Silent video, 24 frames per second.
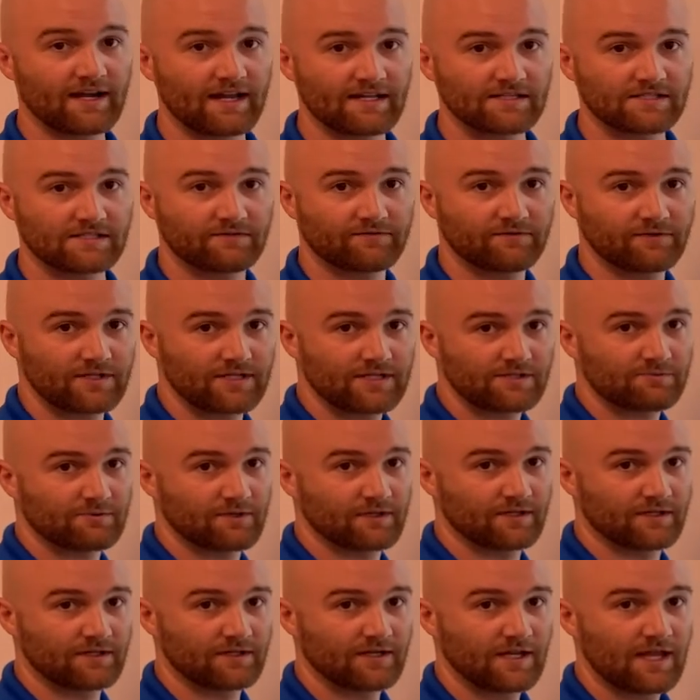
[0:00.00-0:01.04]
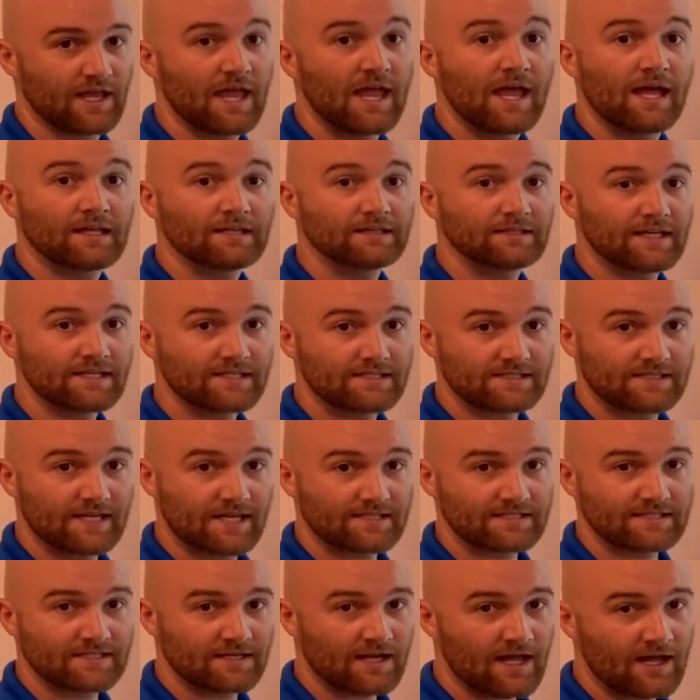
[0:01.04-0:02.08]
answer for this one. Let's
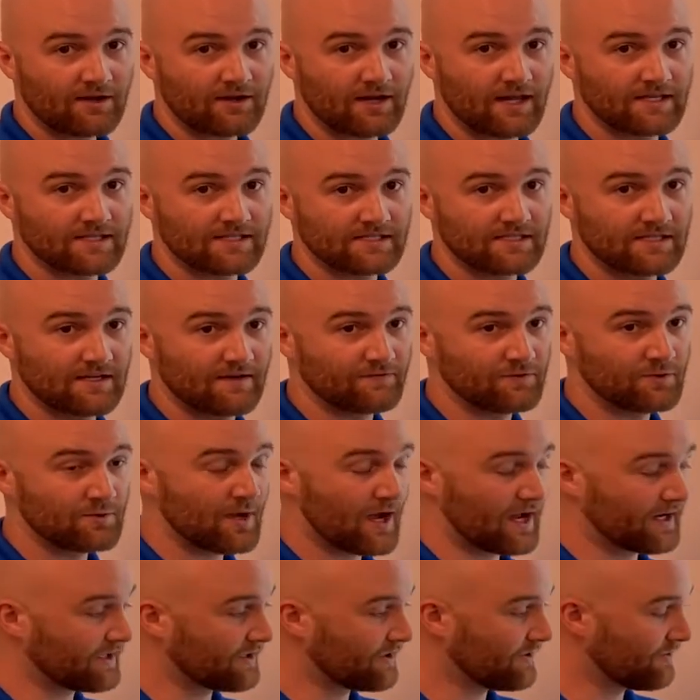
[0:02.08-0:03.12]
test it out and see if you got it